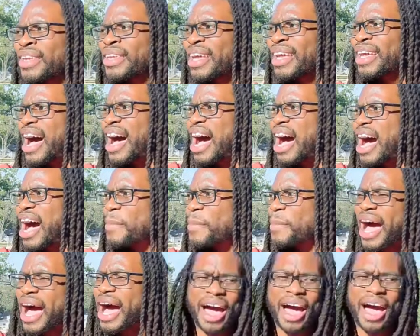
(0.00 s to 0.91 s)

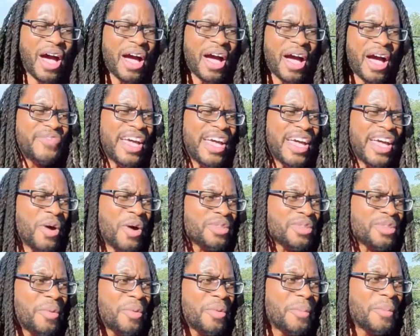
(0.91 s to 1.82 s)
I felt
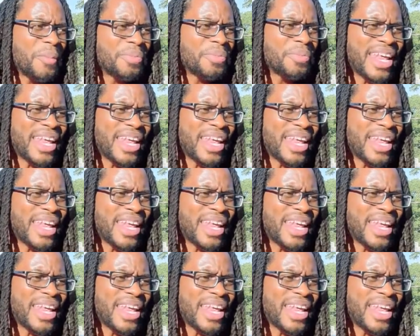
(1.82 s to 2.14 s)
that